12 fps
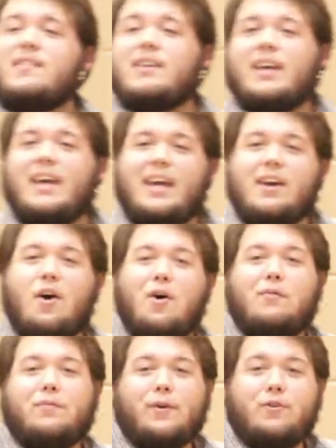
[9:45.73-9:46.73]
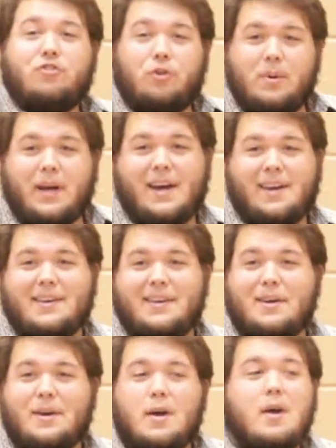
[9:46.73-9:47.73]
king over Judah.
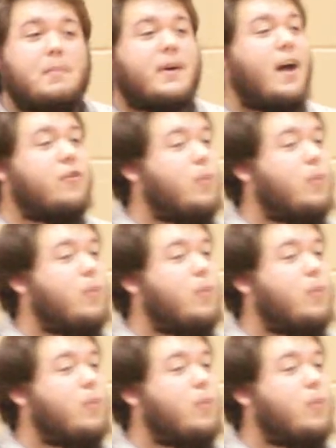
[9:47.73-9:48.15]
Because